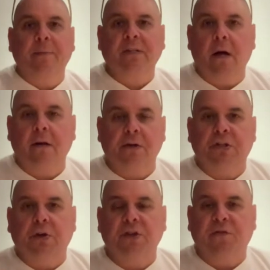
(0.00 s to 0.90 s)
Amazon and you
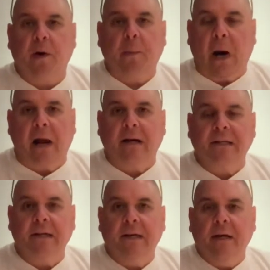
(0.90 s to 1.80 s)
search for a
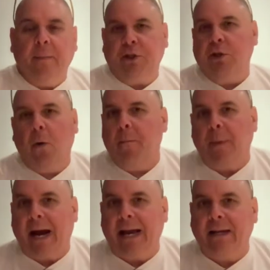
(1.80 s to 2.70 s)
product, but you don't
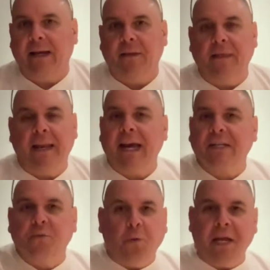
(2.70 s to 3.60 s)
buy it. And then the
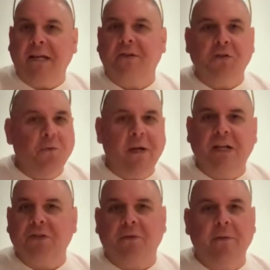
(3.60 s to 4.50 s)
next week, two
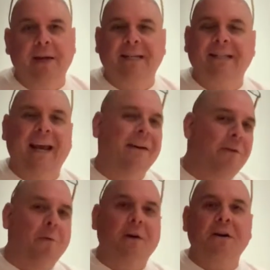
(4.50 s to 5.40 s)
weeks, three weeks,
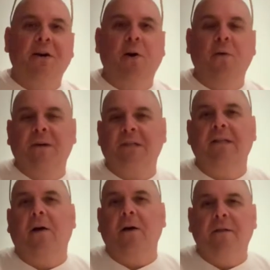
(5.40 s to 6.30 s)
everywhere you go, this
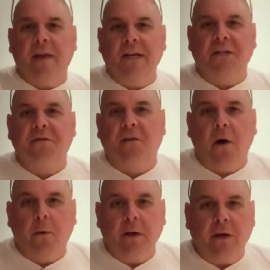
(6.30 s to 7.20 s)
darn thing is
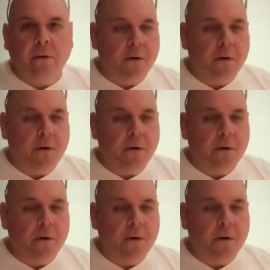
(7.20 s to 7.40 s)
following